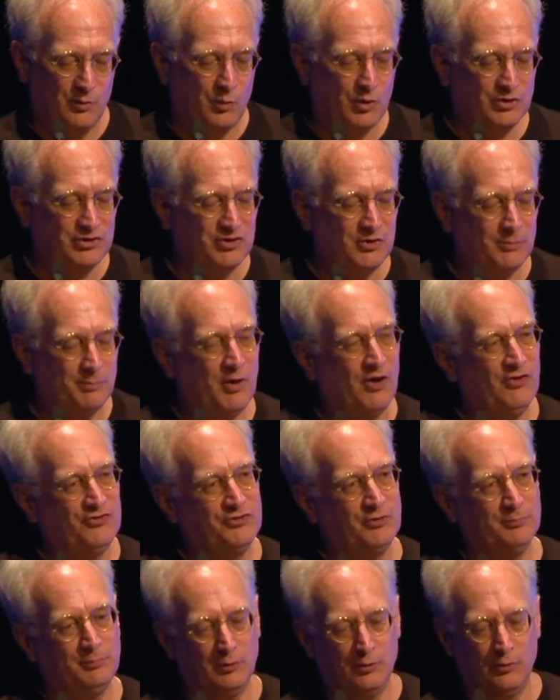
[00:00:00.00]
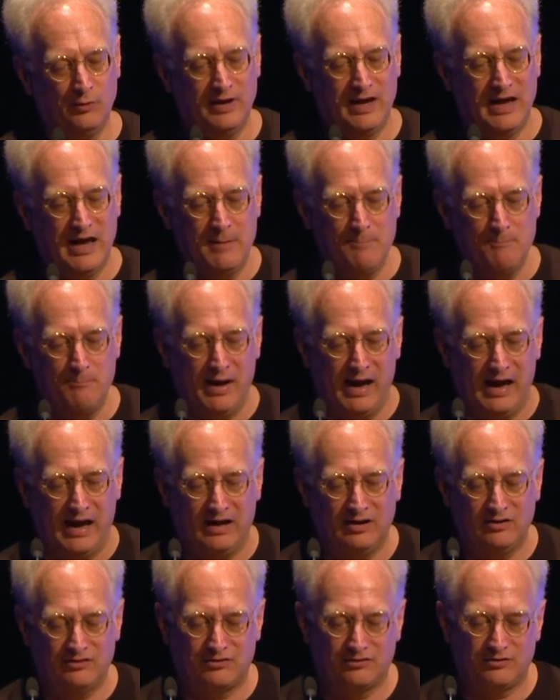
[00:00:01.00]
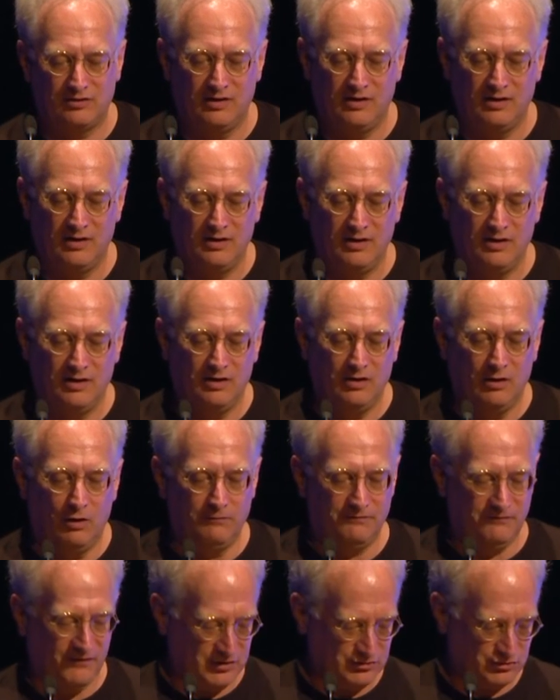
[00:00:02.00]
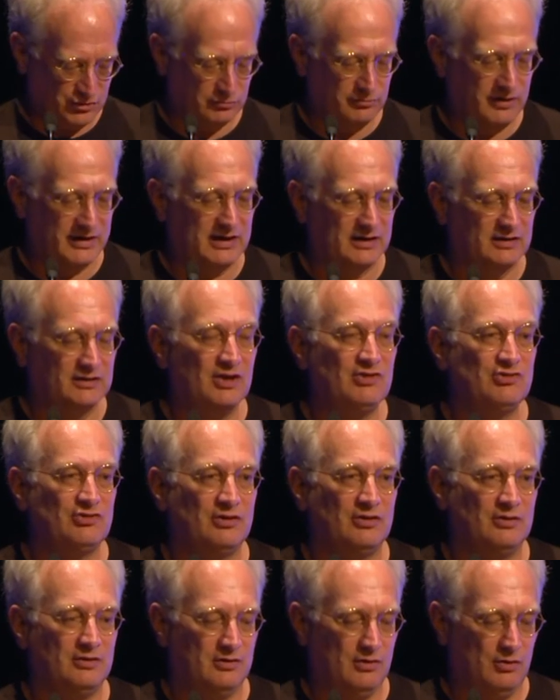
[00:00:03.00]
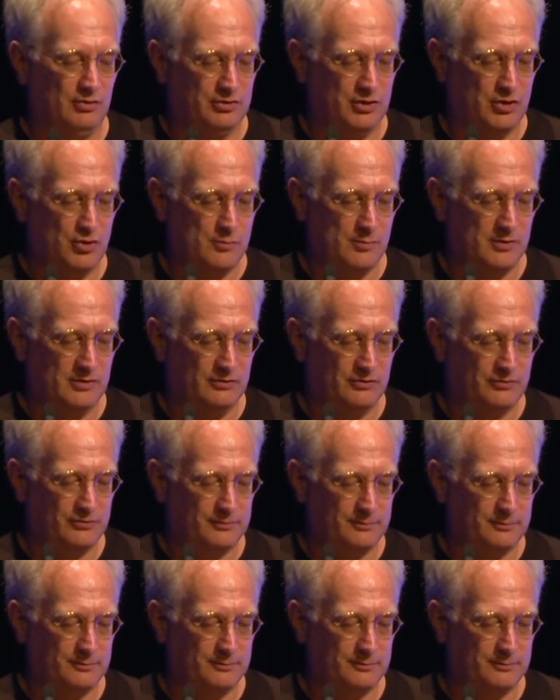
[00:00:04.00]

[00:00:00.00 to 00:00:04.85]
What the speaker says: What are the possible impacts of facial recognition on humans?